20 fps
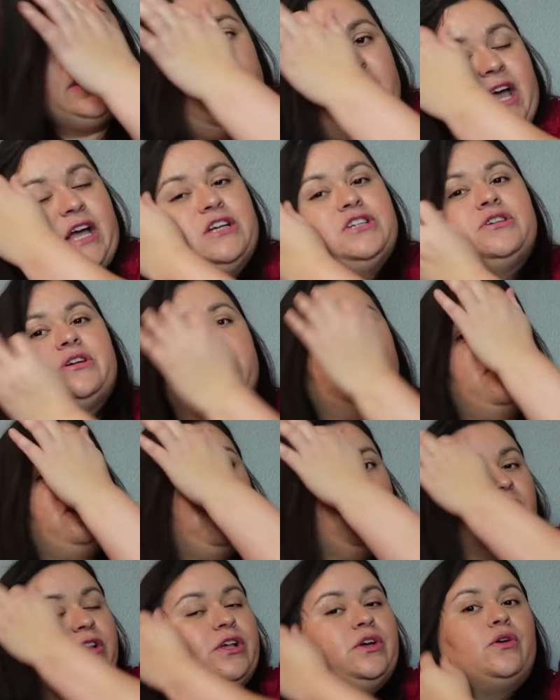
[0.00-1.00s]
the extra gift
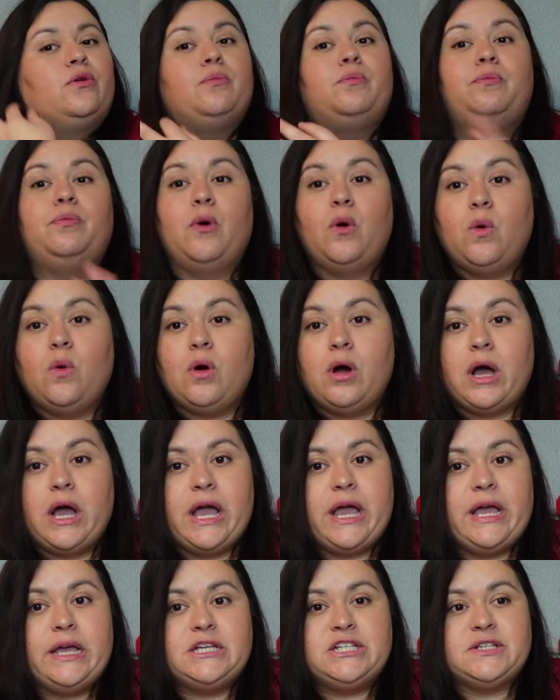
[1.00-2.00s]
for a little
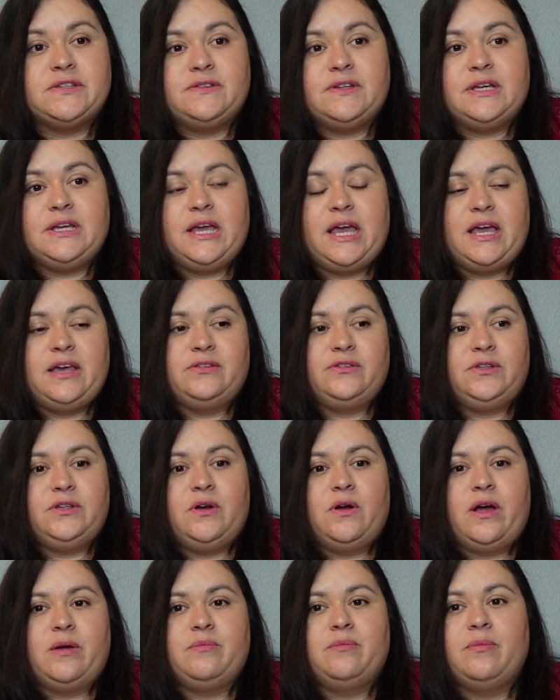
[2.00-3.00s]
boy, just in case, you
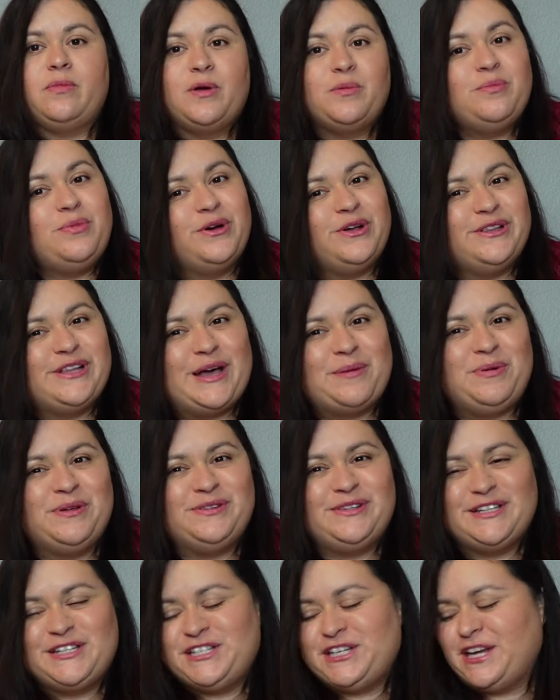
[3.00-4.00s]
know, I'm put in that
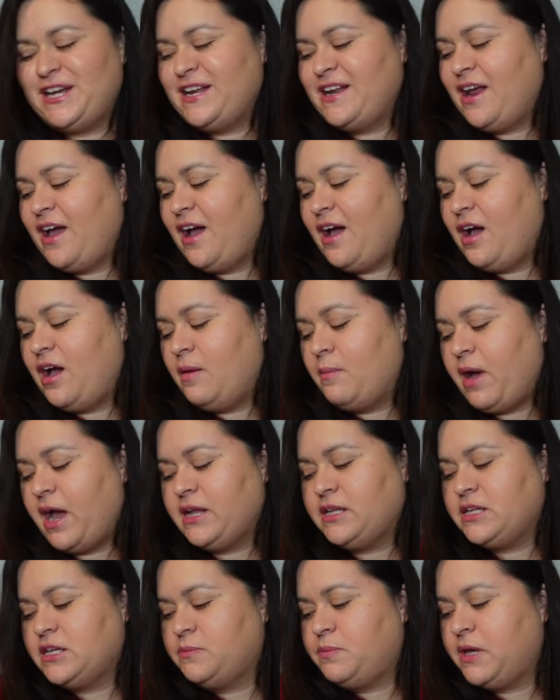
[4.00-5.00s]
position, um,
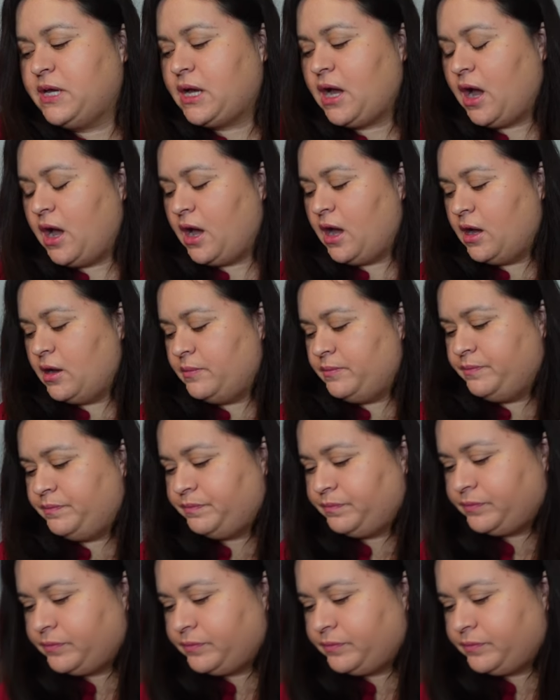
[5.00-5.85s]
I did pick up